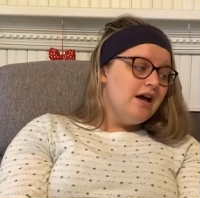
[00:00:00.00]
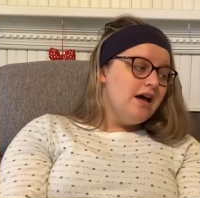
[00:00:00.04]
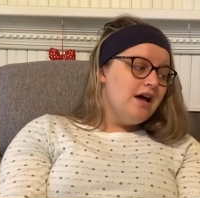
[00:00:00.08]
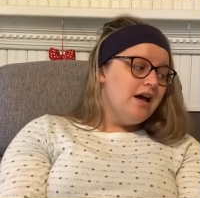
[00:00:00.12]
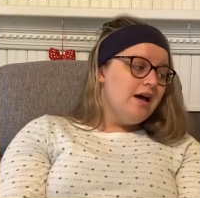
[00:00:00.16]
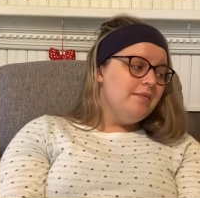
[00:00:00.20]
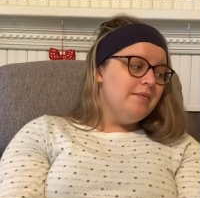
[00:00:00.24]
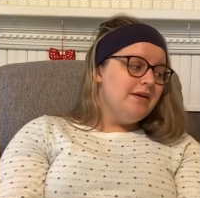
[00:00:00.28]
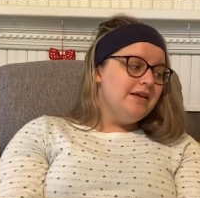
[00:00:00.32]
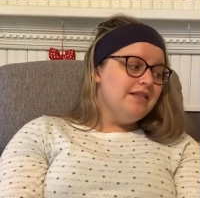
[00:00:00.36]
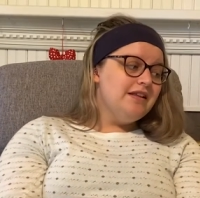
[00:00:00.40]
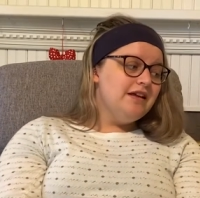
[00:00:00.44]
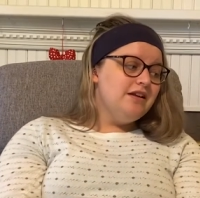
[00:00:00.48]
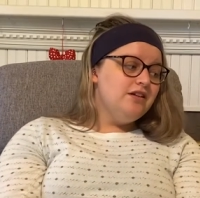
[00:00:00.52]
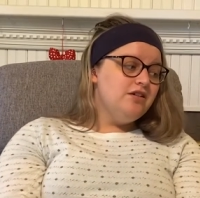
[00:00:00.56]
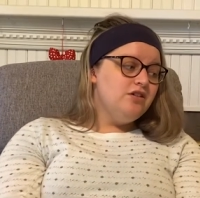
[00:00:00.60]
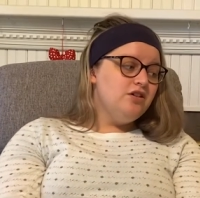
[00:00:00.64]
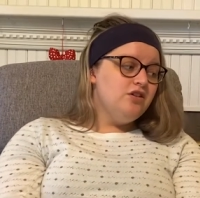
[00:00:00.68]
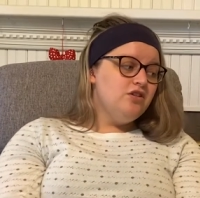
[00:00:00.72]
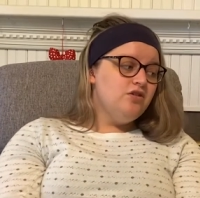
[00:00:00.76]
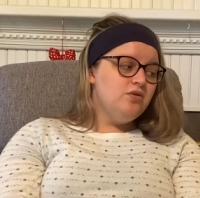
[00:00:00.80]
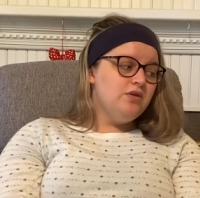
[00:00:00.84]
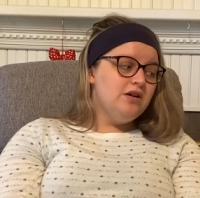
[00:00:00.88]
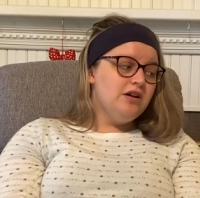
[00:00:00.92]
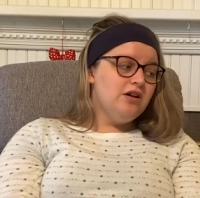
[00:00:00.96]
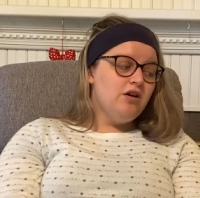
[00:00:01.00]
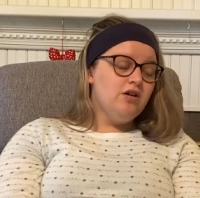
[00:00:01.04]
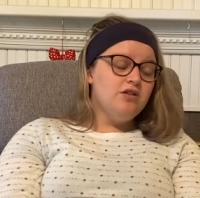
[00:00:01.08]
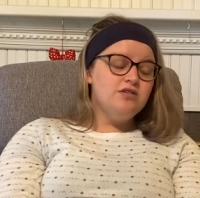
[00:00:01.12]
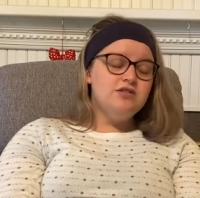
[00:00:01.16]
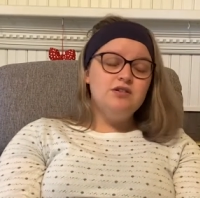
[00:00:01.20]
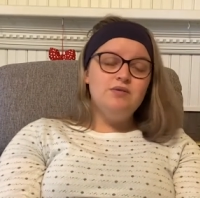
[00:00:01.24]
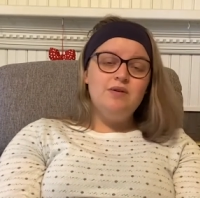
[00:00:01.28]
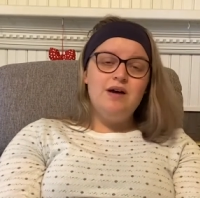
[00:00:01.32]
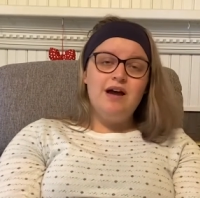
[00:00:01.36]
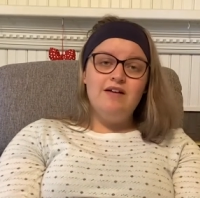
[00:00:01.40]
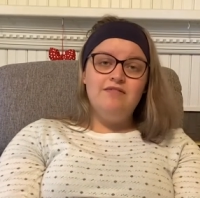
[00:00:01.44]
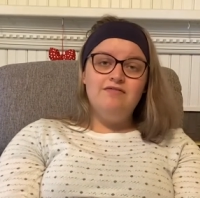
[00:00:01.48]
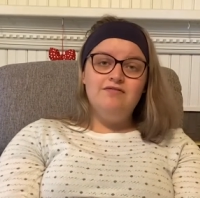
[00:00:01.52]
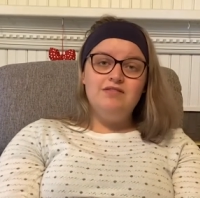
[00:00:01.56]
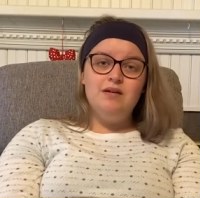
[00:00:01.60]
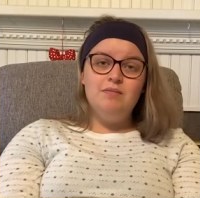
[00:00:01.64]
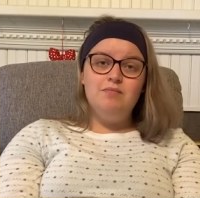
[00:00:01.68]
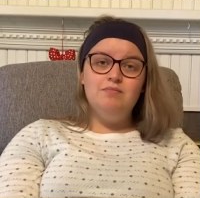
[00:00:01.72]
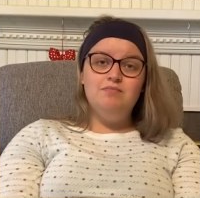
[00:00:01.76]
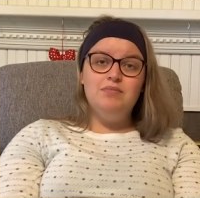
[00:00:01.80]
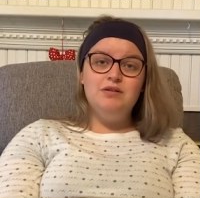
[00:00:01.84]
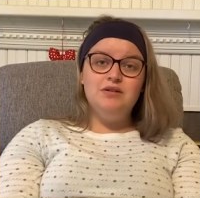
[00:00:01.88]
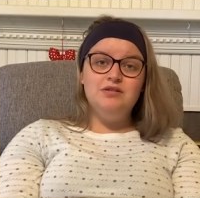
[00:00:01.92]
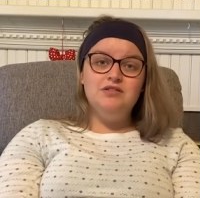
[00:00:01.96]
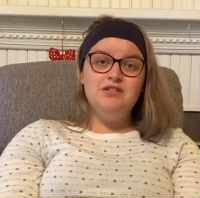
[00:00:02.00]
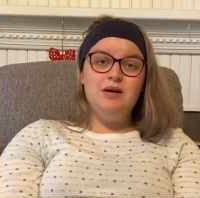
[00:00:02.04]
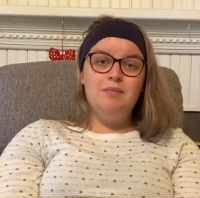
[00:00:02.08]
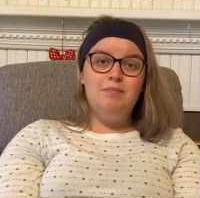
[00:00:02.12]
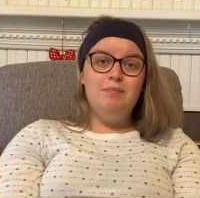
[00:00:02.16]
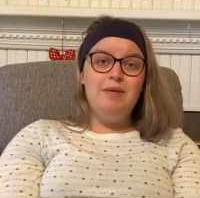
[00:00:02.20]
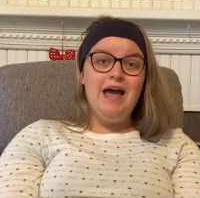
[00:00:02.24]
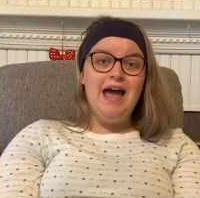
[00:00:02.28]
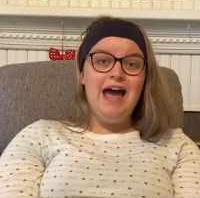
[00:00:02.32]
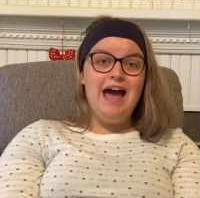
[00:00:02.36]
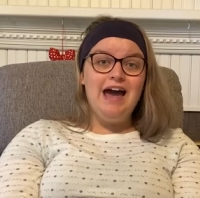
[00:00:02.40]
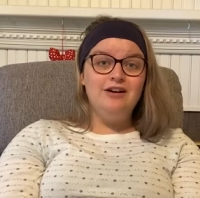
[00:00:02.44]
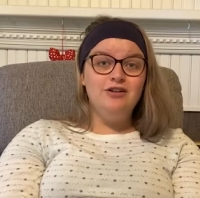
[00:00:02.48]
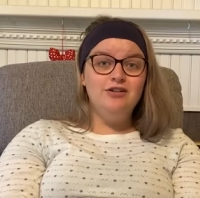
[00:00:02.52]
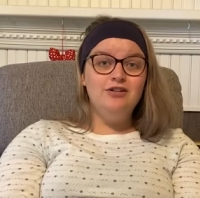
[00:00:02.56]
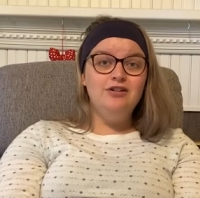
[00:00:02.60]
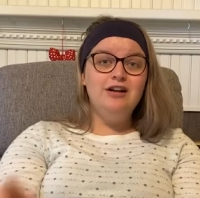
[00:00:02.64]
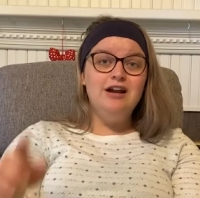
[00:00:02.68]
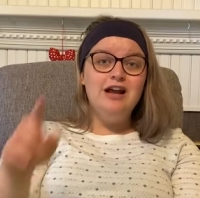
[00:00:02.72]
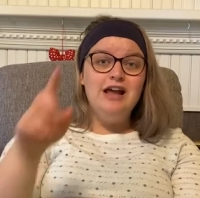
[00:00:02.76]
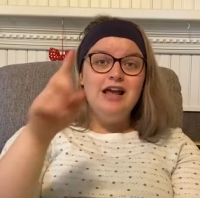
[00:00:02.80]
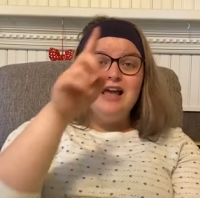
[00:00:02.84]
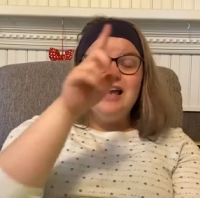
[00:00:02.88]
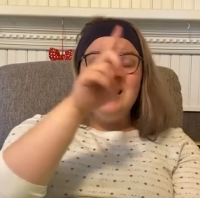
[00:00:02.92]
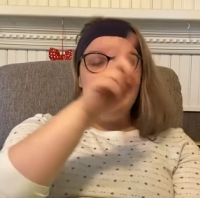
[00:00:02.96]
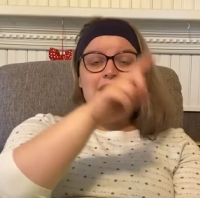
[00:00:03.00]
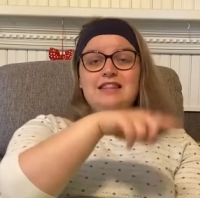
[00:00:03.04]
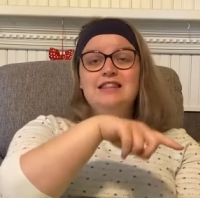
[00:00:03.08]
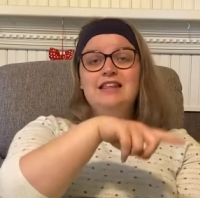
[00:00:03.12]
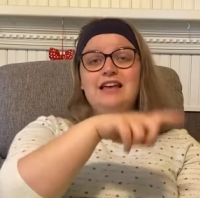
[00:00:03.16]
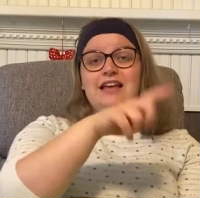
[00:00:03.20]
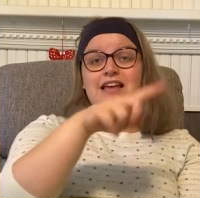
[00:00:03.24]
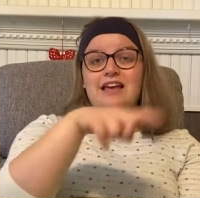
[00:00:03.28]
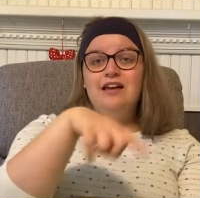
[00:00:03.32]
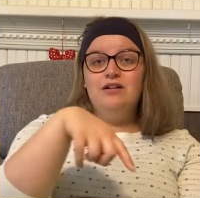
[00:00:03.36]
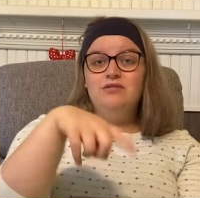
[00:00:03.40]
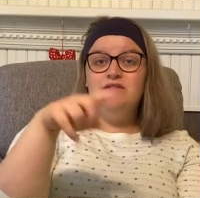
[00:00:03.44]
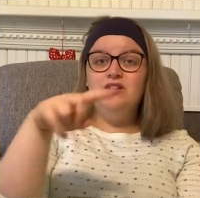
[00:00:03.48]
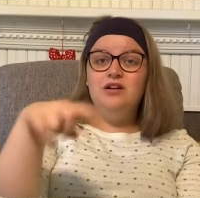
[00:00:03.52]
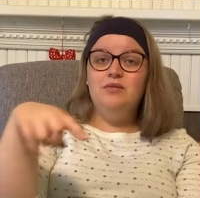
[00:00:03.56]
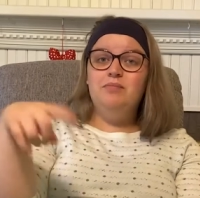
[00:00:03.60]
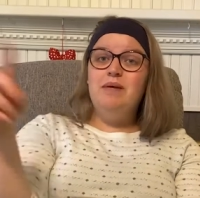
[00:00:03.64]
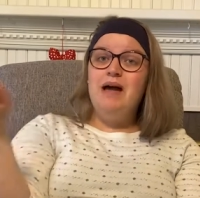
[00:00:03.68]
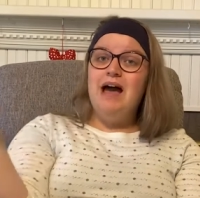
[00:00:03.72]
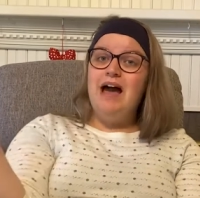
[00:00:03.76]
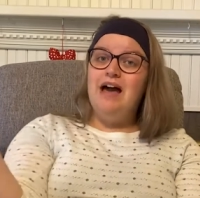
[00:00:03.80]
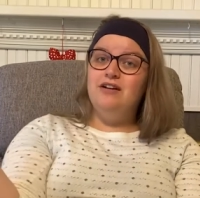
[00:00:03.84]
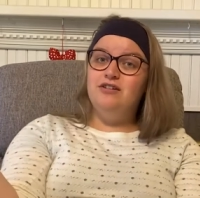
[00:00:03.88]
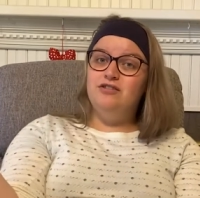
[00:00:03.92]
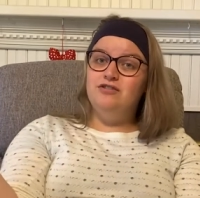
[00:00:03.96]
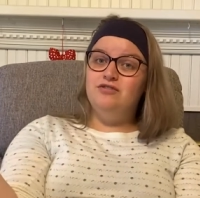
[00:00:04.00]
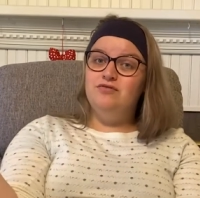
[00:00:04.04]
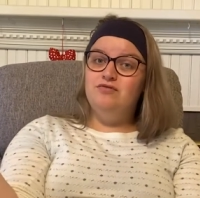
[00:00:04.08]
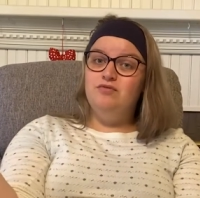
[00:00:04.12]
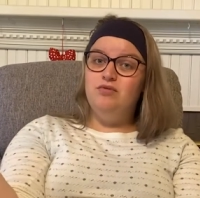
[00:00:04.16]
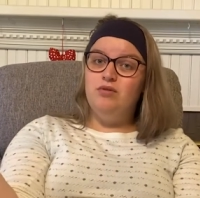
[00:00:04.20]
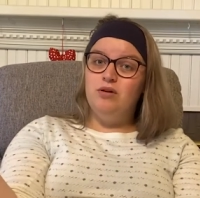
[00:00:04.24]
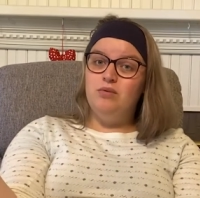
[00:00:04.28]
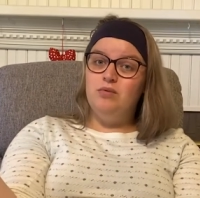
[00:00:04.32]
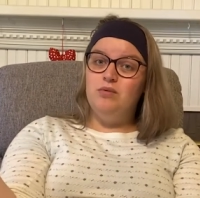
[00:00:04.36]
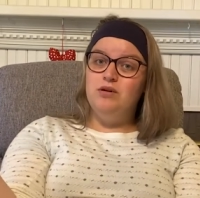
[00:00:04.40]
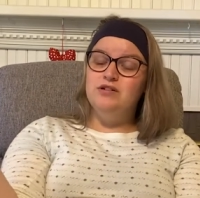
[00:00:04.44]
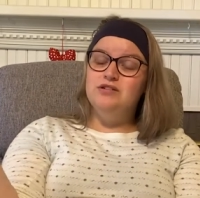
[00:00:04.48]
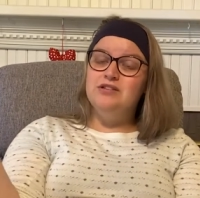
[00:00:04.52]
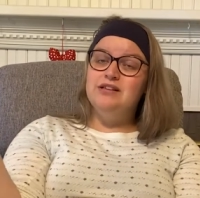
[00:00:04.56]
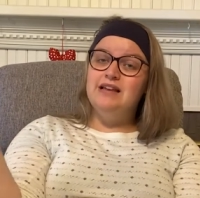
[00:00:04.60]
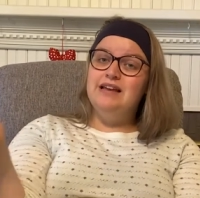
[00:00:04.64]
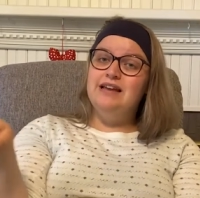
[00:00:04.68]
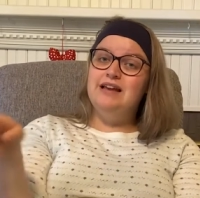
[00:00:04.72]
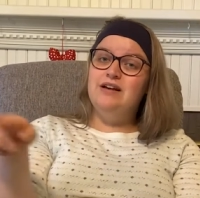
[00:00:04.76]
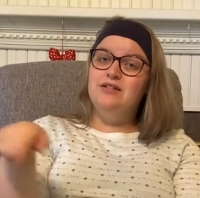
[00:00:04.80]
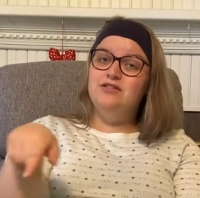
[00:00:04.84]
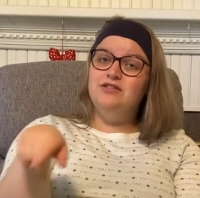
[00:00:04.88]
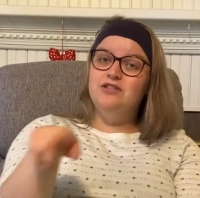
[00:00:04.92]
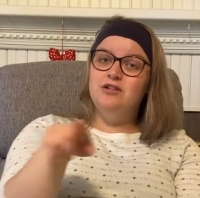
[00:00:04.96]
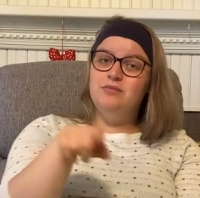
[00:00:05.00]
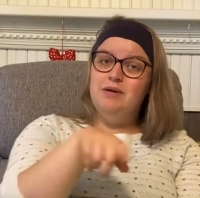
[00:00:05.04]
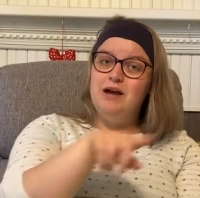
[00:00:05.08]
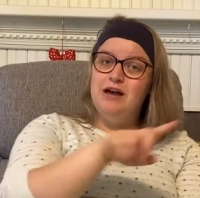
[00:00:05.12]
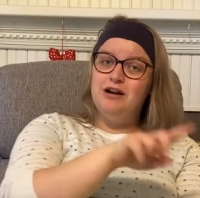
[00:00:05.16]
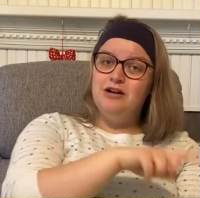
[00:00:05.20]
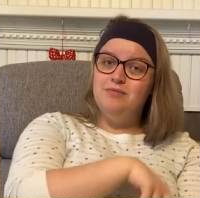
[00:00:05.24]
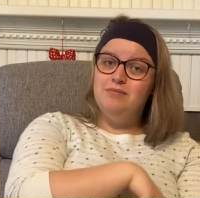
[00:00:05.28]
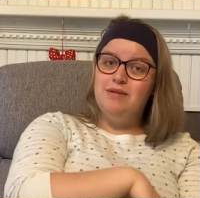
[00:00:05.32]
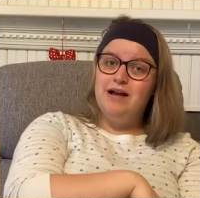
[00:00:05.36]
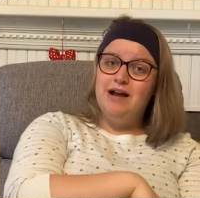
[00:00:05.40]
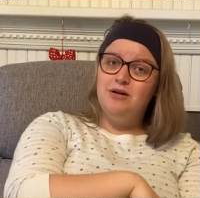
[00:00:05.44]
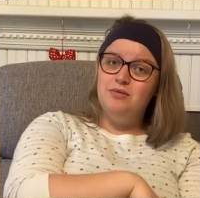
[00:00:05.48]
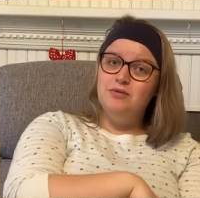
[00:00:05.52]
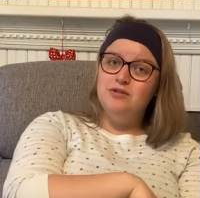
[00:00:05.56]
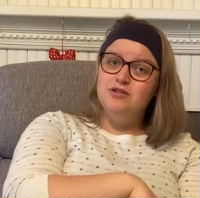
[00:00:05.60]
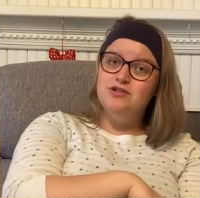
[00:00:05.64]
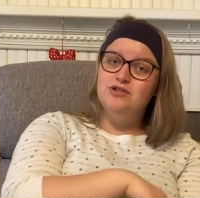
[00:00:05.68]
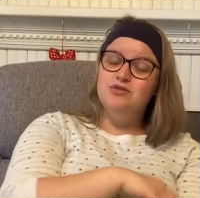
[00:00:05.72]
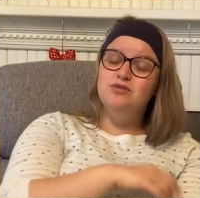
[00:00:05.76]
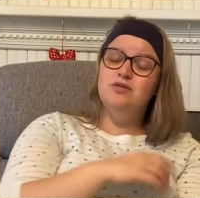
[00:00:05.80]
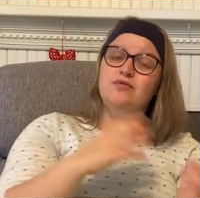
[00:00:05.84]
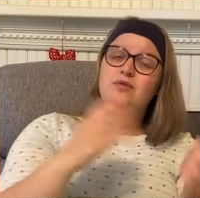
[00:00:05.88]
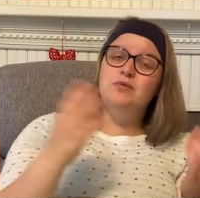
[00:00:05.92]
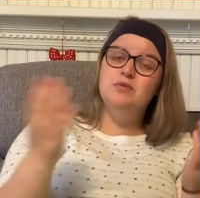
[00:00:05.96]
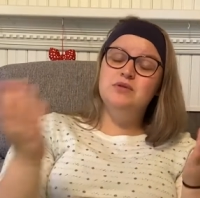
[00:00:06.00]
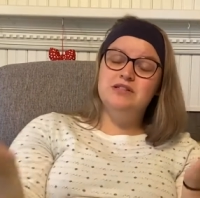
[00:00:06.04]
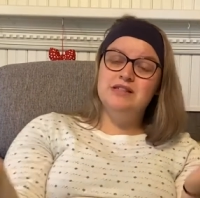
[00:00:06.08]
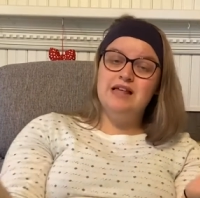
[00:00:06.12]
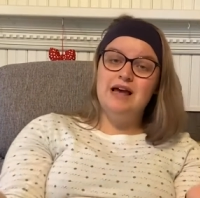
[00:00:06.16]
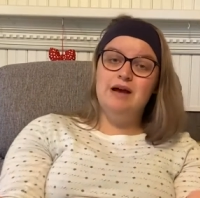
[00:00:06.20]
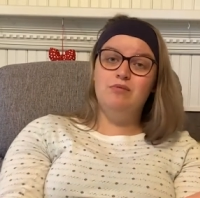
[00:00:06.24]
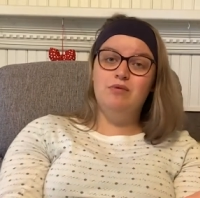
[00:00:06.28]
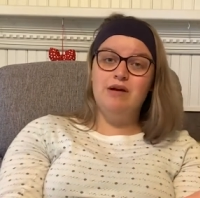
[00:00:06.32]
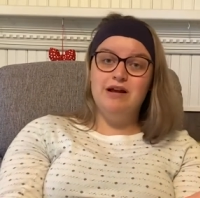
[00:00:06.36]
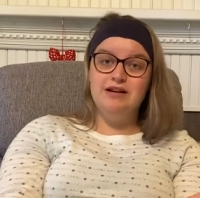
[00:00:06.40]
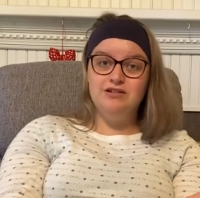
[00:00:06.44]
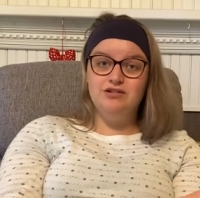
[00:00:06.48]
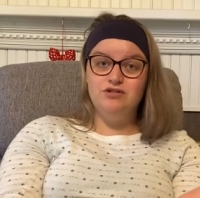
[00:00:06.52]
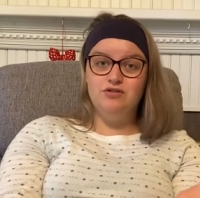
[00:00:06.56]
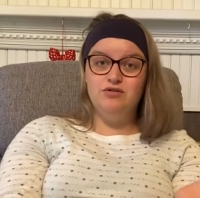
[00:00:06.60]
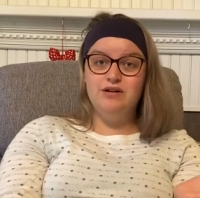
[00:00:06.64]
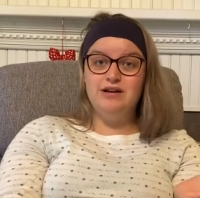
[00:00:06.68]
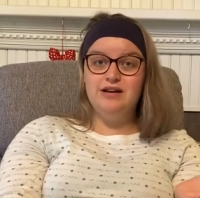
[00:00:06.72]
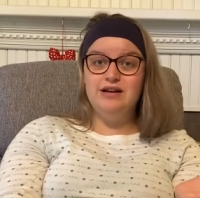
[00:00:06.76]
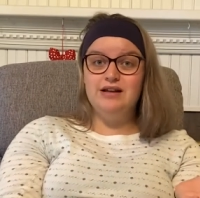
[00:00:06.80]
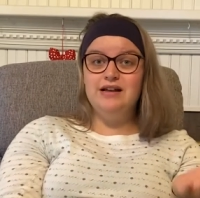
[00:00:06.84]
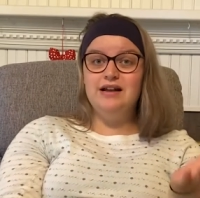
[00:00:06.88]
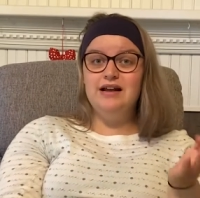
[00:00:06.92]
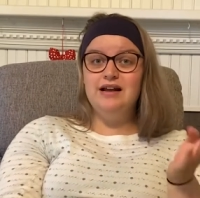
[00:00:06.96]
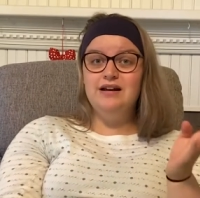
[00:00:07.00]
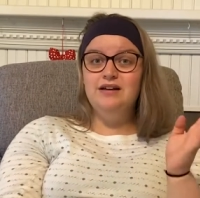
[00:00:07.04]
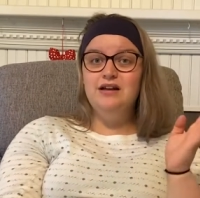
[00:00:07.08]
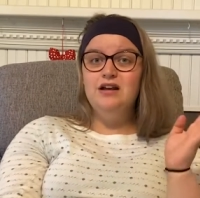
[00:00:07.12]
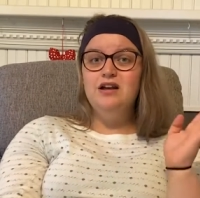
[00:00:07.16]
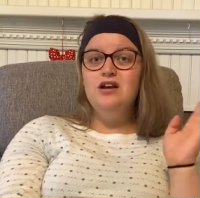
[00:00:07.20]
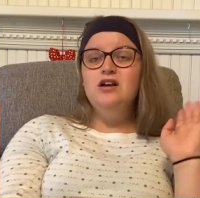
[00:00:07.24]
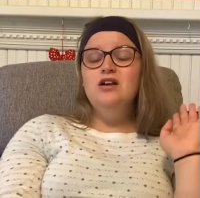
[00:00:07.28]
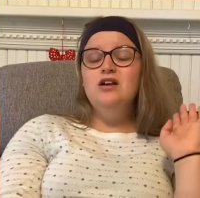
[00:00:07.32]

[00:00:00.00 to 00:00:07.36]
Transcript: Um, and then you can also have them build a pattern and then count their pattern forwards and count their pattern backwards. So if it was that red and green again,